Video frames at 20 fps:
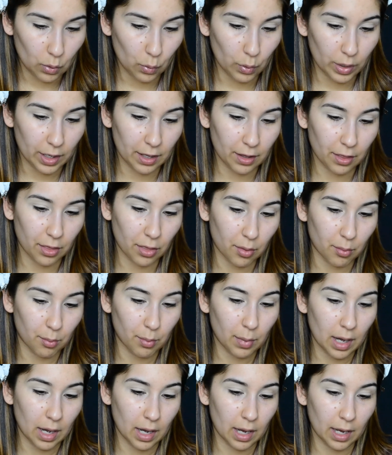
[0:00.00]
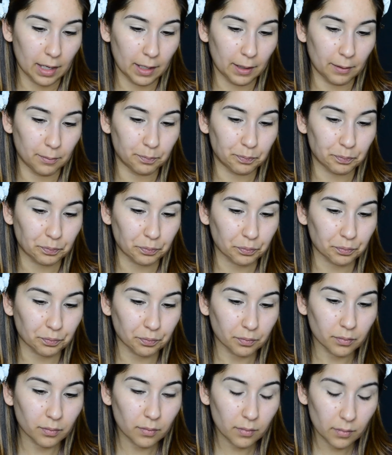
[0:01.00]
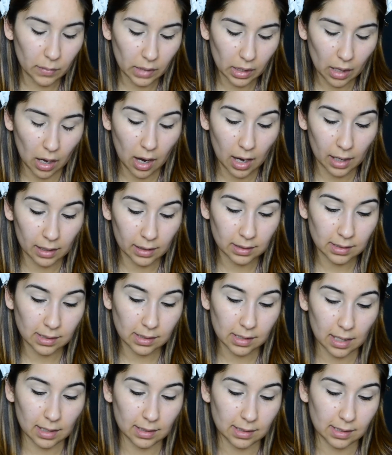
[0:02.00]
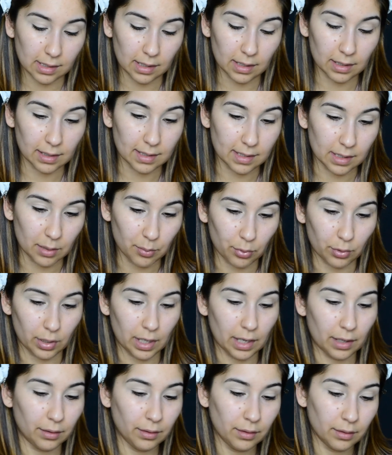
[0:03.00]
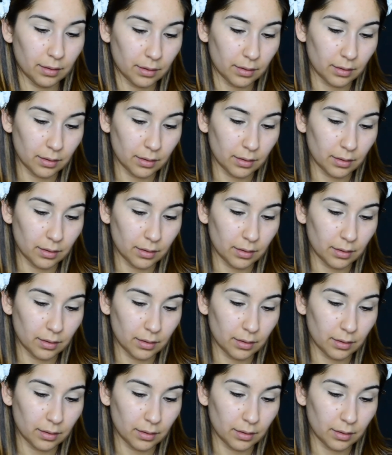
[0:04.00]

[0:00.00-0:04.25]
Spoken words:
with my Anastasia Dip Brow.